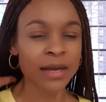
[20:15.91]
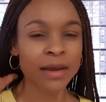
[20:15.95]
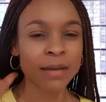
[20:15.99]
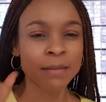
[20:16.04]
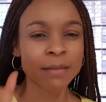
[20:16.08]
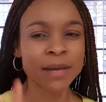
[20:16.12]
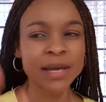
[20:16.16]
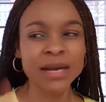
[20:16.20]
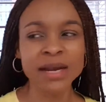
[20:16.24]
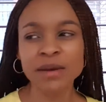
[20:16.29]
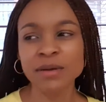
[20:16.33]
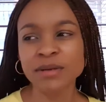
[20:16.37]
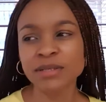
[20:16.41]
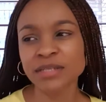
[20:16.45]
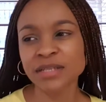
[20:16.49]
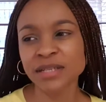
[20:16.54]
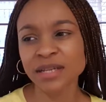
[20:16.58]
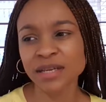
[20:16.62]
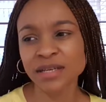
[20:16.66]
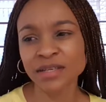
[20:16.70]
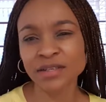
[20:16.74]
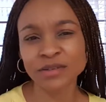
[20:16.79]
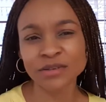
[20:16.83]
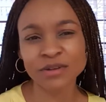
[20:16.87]
But I was
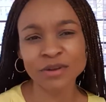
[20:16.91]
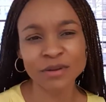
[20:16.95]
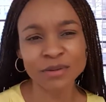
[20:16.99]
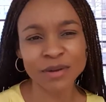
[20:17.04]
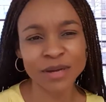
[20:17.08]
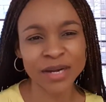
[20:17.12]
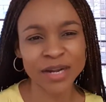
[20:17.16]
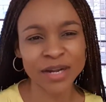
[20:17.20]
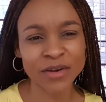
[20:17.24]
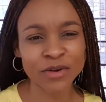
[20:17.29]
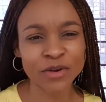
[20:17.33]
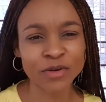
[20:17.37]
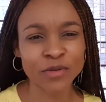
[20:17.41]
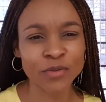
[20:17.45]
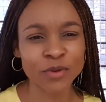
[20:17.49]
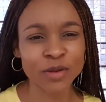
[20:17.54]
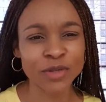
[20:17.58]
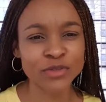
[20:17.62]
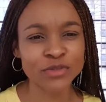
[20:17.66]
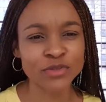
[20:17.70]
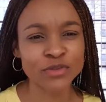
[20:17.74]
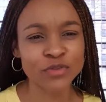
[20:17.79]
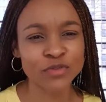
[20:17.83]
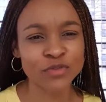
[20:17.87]
like, you know what? I don't
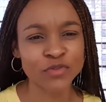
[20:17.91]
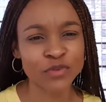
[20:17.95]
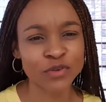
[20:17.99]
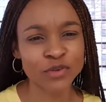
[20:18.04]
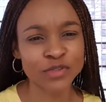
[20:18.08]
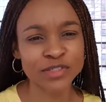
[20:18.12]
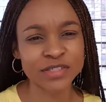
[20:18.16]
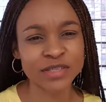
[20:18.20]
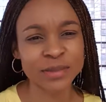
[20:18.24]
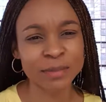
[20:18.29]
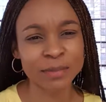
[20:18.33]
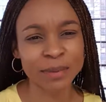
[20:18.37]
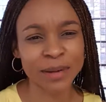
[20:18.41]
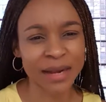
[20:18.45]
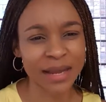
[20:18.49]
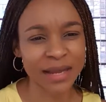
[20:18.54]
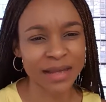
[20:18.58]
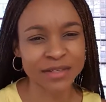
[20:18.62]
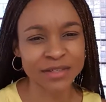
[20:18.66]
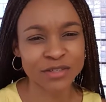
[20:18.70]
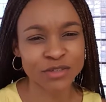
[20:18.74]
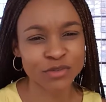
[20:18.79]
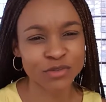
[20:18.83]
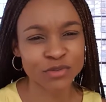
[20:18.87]
want to force a
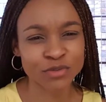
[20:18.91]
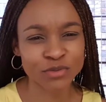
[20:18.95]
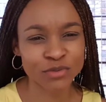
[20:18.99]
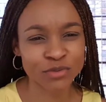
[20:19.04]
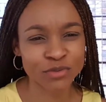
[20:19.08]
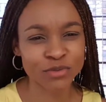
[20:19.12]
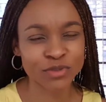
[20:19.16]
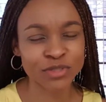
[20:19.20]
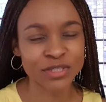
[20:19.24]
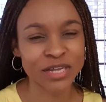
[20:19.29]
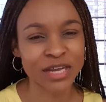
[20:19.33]
plant to root.